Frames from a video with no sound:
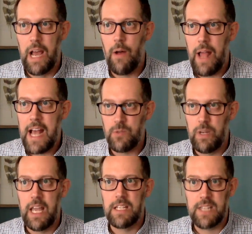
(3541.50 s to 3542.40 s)
out as
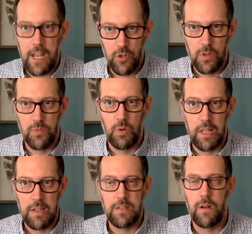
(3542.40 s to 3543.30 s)
we get schedules
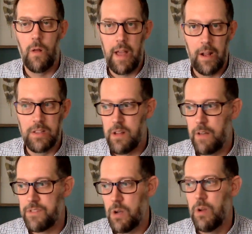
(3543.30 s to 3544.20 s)
released and all that good
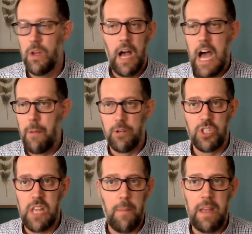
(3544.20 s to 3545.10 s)
stuff. So I would
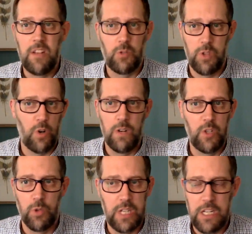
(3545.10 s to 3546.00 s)
just say be in touch with your
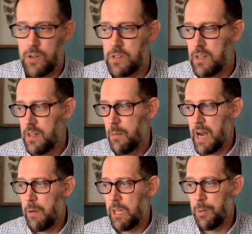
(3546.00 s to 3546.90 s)
individual teachers, but
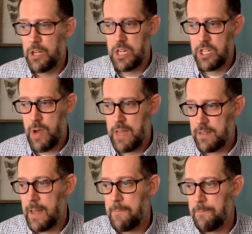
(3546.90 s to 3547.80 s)
I really appreciate you
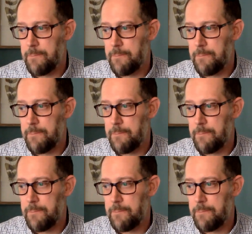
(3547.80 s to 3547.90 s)
asking that.